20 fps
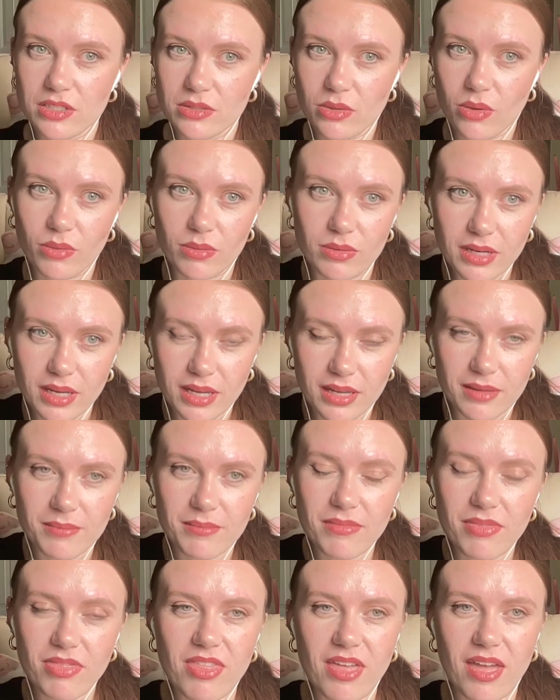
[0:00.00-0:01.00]
told
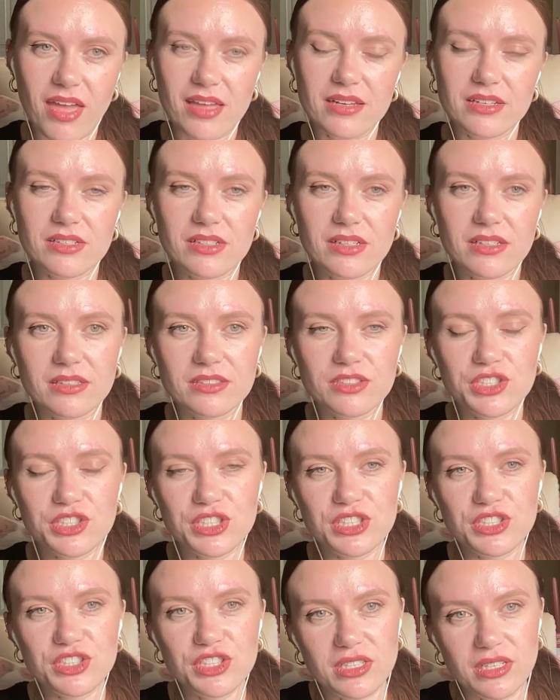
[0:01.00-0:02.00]
him that she
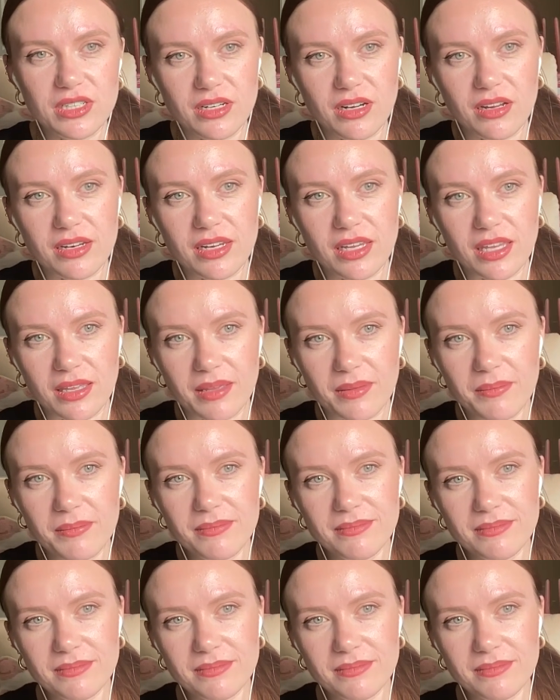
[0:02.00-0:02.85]
cheated on him?